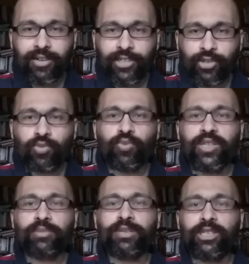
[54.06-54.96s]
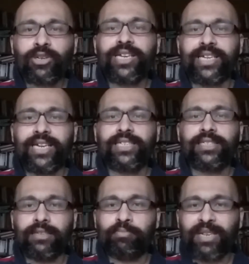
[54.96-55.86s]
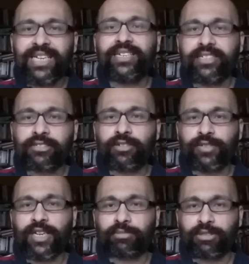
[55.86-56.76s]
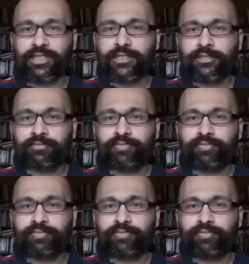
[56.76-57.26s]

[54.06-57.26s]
you will be looking at the beginnings of chapters.